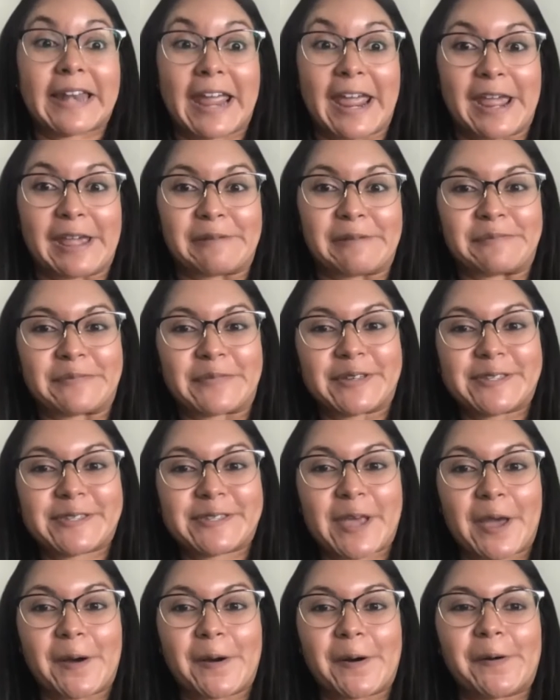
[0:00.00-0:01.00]
my name.
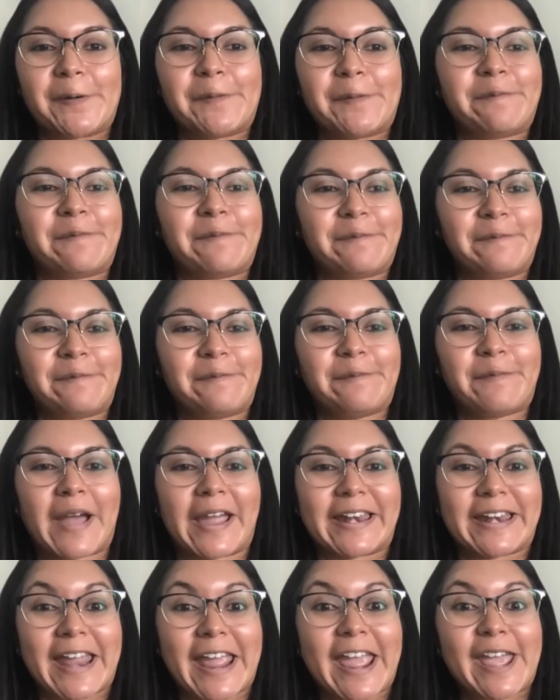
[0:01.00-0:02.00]
So
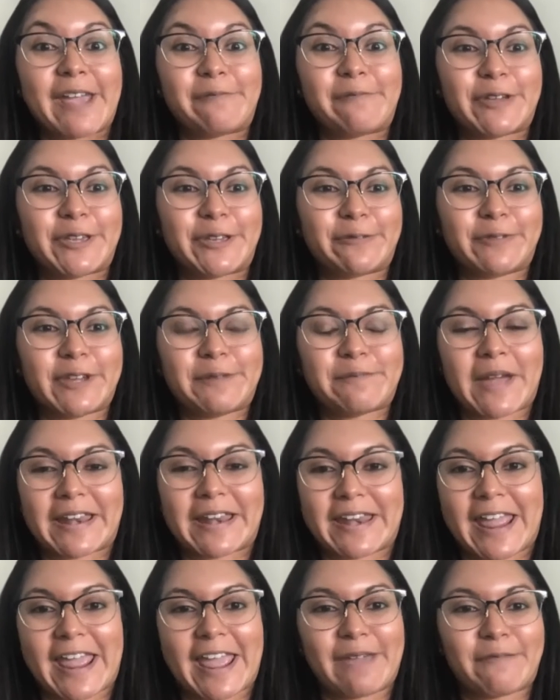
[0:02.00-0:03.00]
my name, when you read
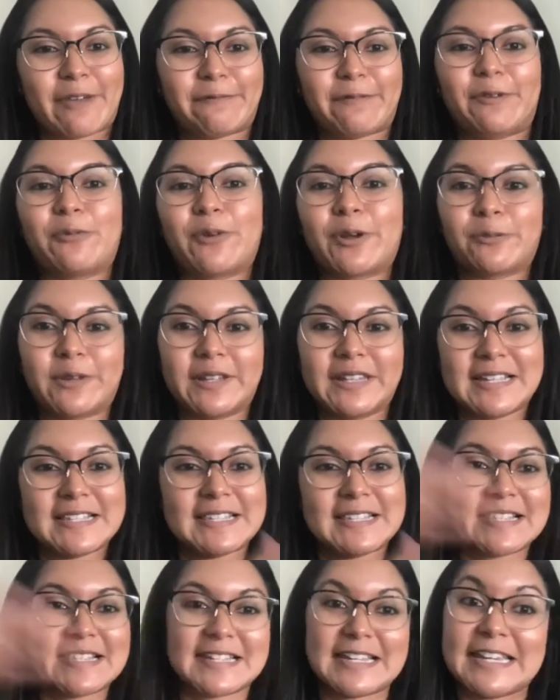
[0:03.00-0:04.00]
my name, everyone
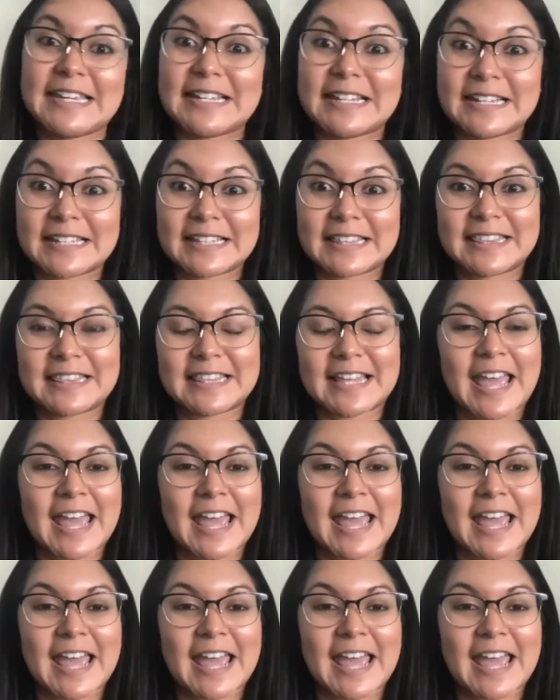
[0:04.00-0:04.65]
really says Edith.